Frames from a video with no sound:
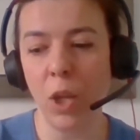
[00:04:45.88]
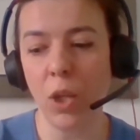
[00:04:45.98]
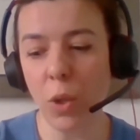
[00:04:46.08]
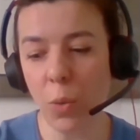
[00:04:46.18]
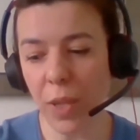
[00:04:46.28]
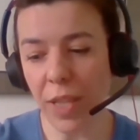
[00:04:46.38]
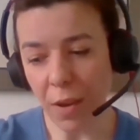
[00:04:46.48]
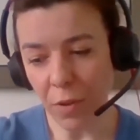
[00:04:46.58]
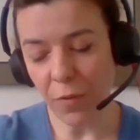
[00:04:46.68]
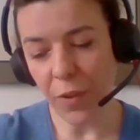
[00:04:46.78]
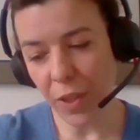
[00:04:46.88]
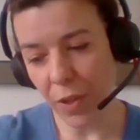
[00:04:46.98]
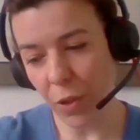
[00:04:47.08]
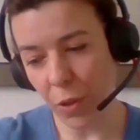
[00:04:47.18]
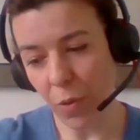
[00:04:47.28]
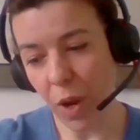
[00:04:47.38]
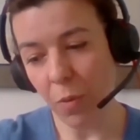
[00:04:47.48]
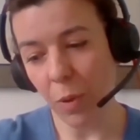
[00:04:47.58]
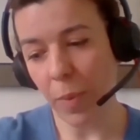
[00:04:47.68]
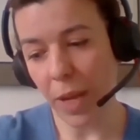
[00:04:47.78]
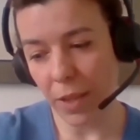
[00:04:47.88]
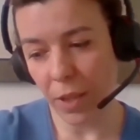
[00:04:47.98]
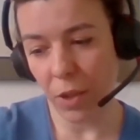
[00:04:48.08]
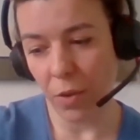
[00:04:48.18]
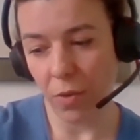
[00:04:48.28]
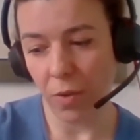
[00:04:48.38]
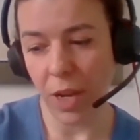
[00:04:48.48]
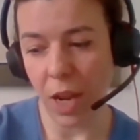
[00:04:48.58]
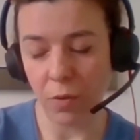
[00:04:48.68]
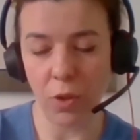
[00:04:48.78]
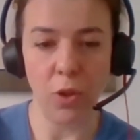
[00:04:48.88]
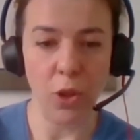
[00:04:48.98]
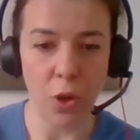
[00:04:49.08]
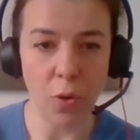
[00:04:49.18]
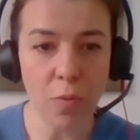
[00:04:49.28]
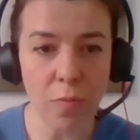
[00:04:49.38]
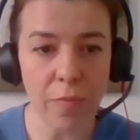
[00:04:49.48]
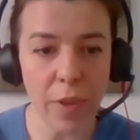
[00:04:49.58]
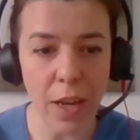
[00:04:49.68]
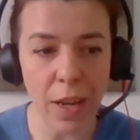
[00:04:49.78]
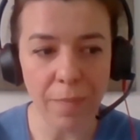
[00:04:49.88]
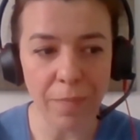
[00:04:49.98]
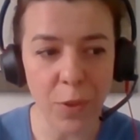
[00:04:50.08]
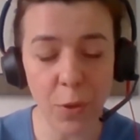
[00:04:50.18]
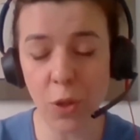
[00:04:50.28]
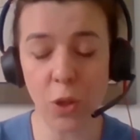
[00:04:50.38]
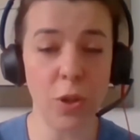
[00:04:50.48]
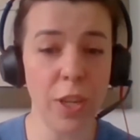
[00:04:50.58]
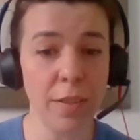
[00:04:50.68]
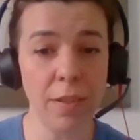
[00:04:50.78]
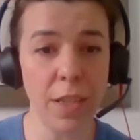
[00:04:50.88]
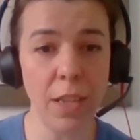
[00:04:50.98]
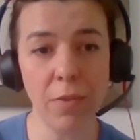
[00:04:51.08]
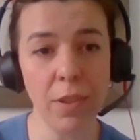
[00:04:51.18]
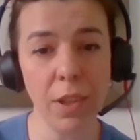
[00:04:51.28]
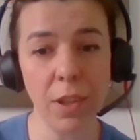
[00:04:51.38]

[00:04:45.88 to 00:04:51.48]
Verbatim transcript: So without further ado, I will pass you now to Jo. Um, do enjoy and see you in